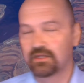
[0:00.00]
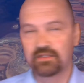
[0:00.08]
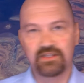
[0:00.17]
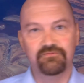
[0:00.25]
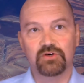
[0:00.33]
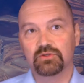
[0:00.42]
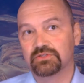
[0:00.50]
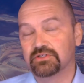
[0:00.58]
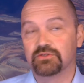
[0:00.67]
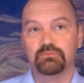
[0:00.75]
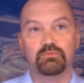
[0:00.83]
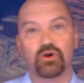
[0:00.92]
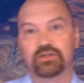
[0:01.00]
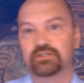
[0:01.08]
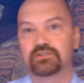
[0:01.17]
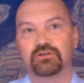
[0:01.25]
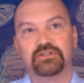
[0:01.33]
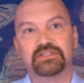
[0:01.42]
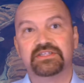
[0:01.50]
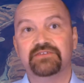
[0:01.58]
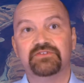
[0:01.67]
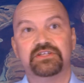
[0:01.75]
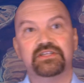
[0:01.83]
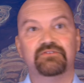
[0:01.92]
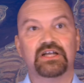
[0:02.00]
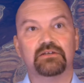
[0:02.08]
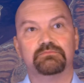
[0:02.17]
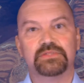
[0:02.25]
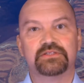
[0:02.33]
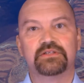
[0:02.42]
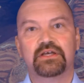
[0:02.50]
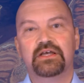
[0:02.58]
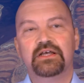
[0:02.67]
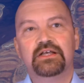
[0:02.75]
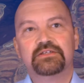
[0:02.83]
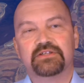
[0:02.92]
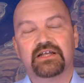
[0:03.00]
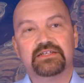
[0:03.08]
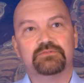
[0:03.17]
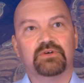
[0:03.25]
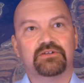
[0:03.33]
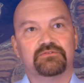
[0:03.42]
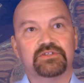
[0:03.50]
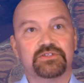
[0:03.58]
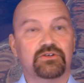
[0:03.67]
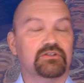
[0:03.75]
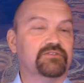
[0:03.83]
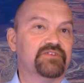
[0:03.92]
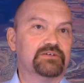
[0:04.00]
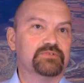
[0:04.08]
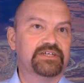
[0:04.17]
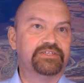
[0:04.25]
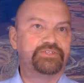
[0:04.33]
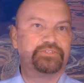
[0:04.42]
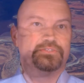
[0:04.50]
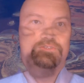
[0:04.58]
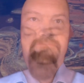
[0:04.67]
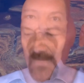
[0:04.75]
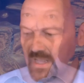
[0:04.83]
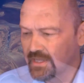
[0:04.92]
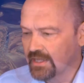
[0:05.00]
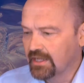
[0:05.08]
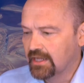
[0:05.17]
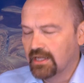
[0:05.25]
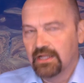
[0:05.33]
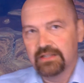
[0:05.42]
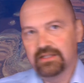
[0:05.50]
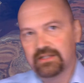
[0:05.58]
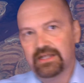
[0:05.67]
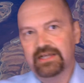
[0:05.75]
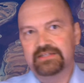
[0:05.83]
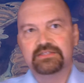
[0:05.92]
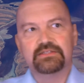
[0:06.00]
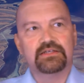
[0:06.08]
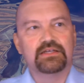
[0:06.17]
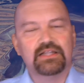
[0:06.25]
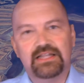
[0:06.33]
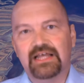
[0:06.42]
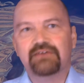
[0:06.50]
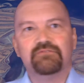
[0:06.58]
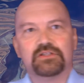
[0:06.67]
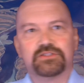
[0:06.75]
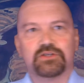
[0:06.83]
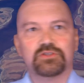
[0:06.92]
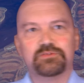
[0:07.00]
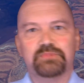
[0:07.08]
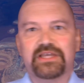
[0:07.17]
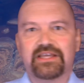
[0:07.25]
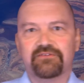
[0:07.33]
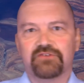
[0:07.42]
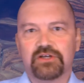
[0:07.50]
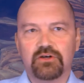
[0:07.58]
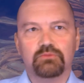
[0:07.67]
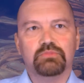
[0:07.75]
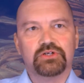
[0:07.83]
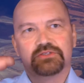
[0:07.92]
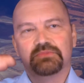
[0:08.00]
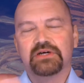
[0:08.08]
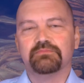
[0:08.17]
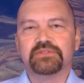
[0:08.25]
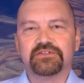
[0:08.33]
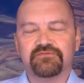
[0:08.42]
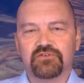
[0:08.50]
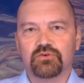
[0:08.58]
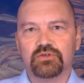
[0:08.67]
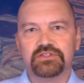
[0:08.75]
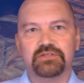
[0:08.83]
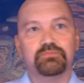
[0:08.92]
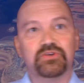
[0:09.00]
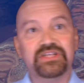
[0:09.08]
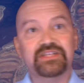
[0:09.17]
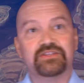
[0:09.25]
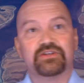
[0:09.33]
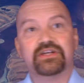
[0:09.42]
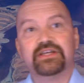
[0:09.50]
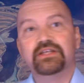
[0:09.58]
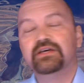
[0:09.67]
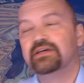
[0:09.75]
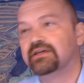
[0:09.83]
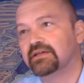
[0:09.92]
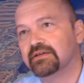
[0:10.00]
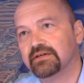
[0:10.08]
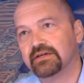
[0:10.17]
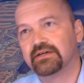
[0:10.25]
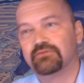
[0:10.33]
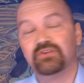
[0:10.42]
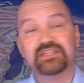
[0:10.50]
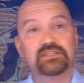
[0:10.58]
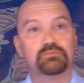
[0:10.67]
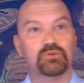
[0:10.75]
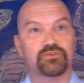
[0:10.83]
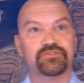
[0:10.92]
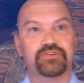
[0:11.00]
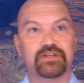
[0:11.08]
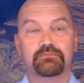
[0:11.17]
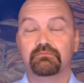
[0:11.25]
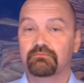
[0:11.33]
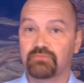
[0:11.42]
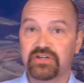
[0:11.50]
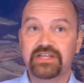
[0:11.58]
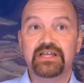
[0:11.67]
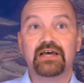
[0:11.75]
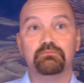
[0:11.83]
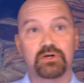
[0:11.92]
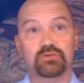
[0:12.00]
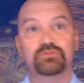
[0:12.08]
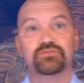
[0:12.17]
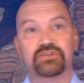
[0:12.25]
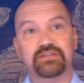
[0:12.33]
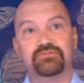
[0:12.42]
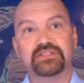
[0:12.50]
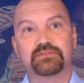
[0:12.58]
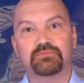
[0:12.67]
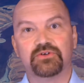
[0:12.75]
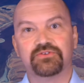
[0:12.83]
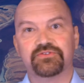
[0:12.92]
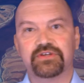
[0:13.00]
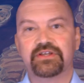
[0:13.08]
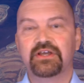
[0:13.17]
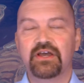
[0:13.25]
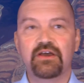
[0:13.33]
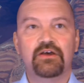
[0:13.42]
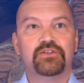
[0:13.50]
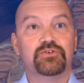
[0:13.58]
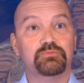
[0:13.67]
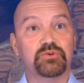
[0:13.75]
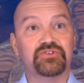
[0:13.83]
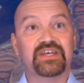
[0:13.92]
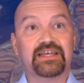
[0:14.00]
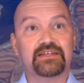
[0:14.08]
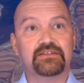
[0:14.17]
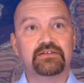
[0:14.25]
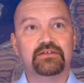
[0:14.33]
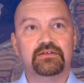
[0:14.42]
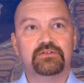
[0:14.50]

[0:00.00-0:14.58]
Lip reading: devoted to market connectivity development. So that is one of the solid foundations. The next level, so to speak, if we go bottom up, is of course the pre-trade risk monitoring, pre and post-trade risk monitoring, to protect